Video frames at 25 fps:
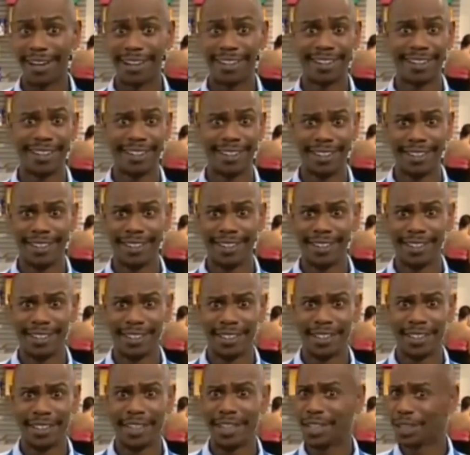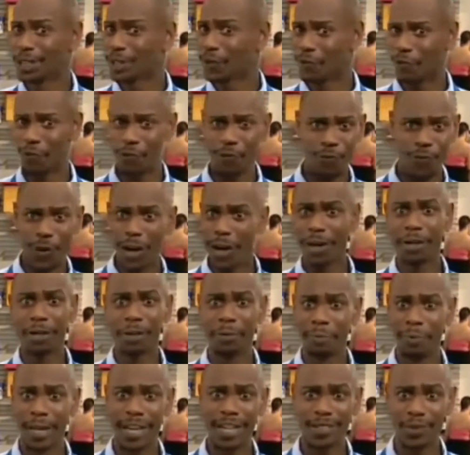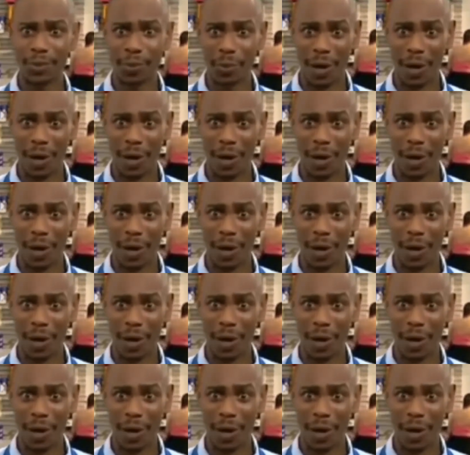Because fuck them, that's